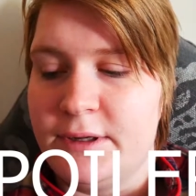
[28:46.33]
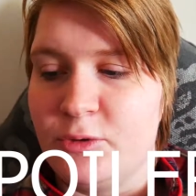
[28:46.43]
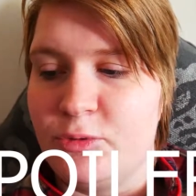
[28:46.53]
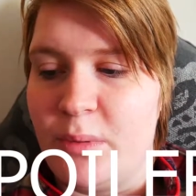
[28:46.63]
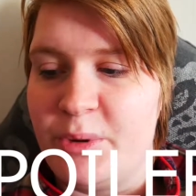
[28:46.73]

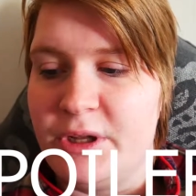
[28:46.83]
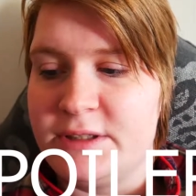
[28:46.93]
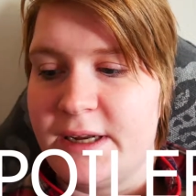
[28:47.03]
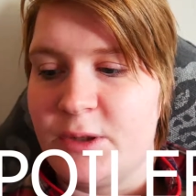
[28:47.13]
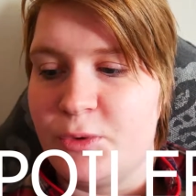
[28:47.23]
don't remember the
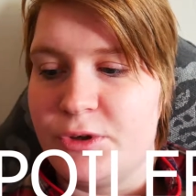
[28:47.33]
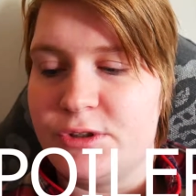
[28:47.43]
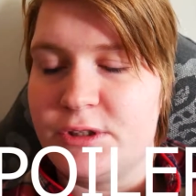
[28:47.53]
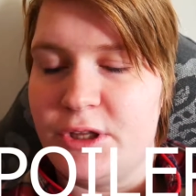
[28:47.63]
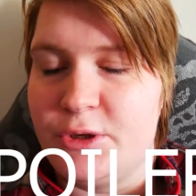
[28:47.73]
exact
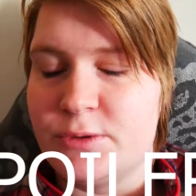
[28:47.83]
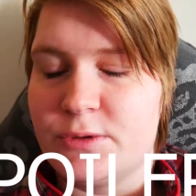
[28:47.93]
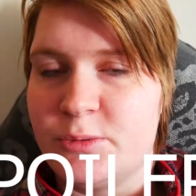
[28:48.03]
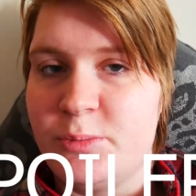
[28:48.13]
words they use,